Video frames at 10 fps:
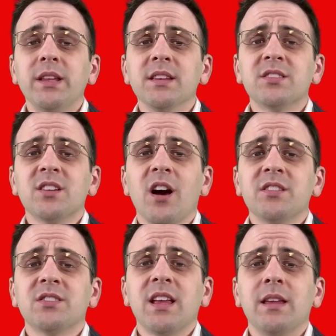
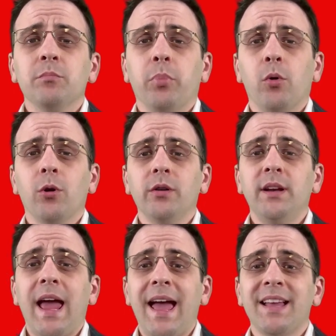discussed important
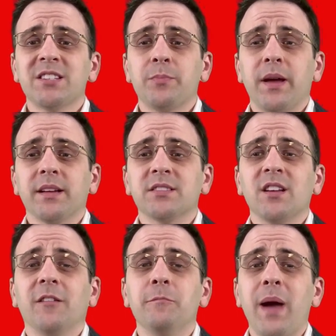aspects
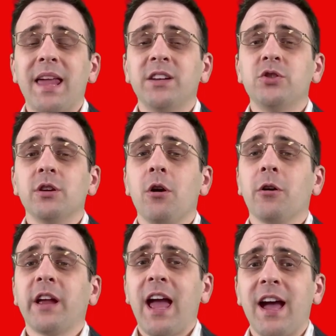of managing our
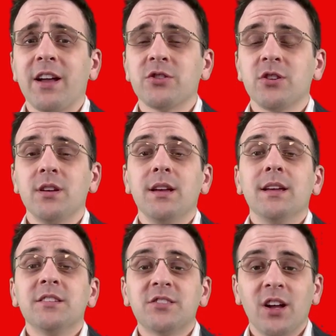cash,
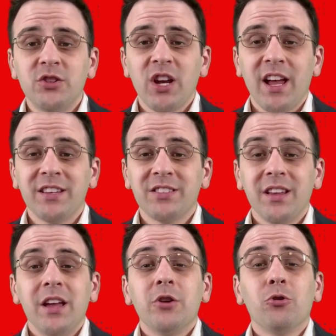such as
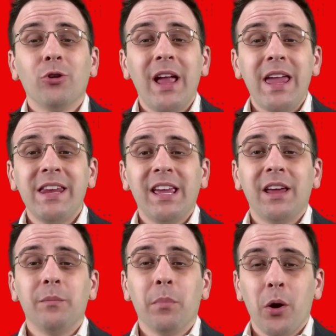creating an
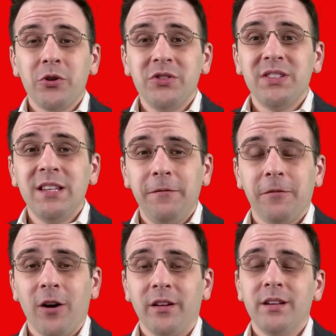emergency
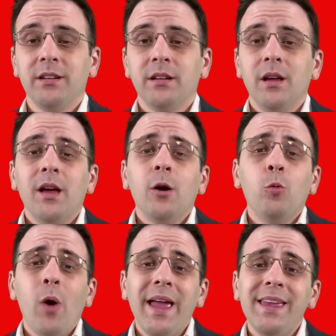fund,
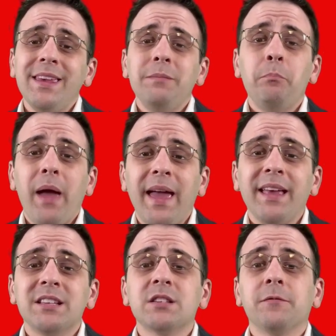weighing
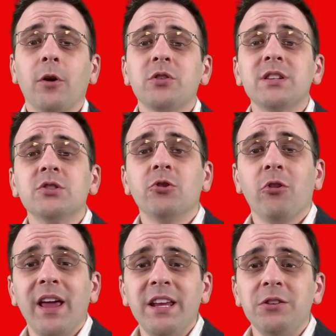banks versus
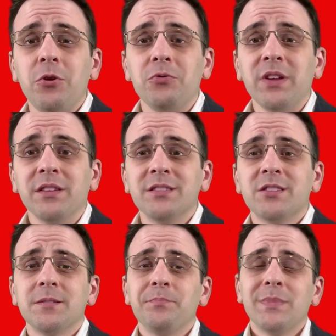credit
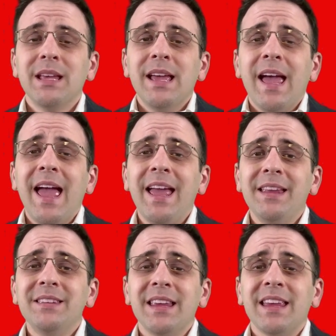unions,
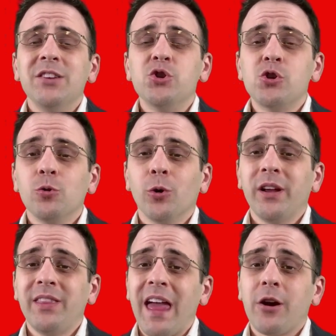and
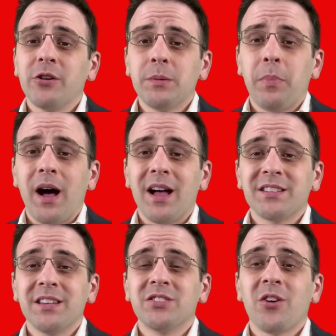ensuring that our
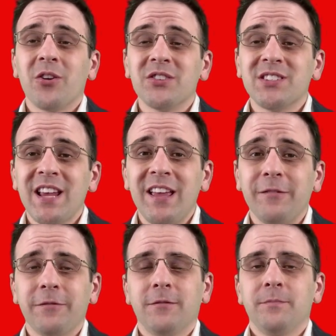deposits are safe.